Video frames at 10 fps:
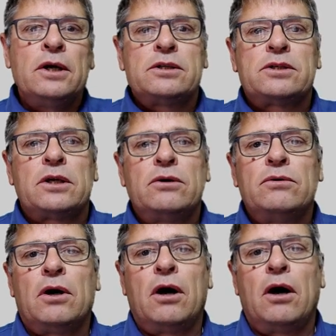
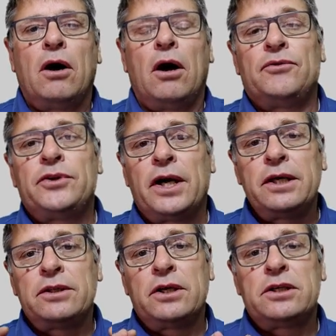So I'll
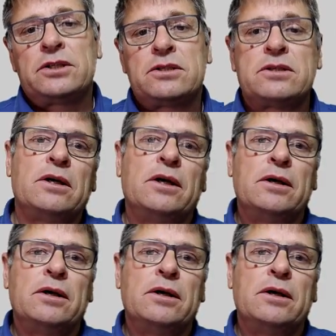take this